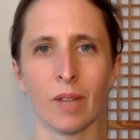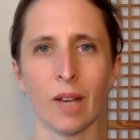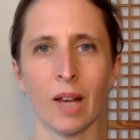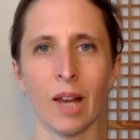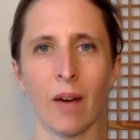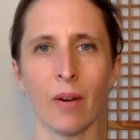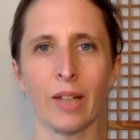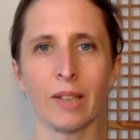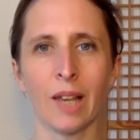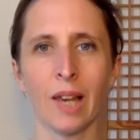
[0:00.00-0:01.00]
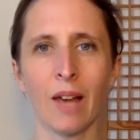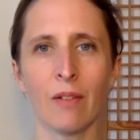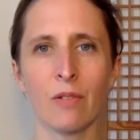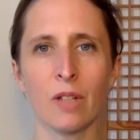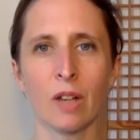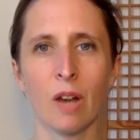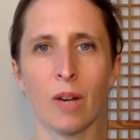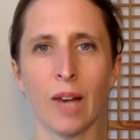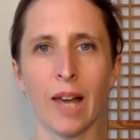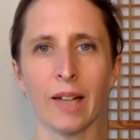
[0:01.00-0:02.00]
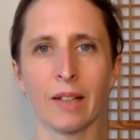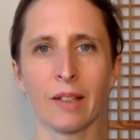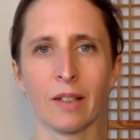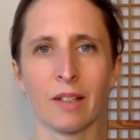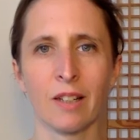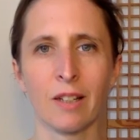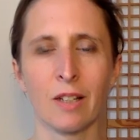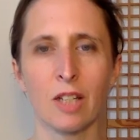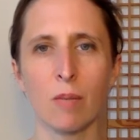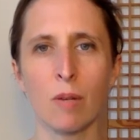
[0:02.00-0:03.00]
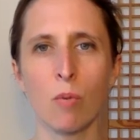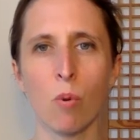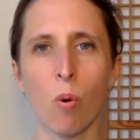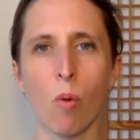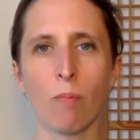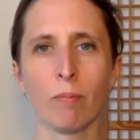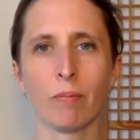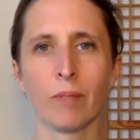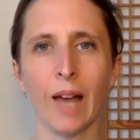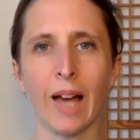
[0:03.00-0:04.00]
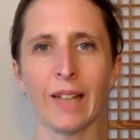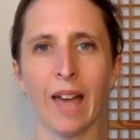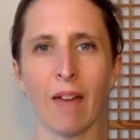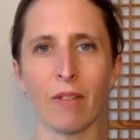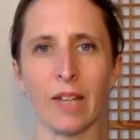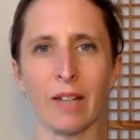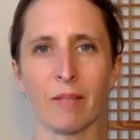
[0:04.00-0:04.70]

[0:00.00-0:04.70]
Allowing the left lower leg to be warm and heavy.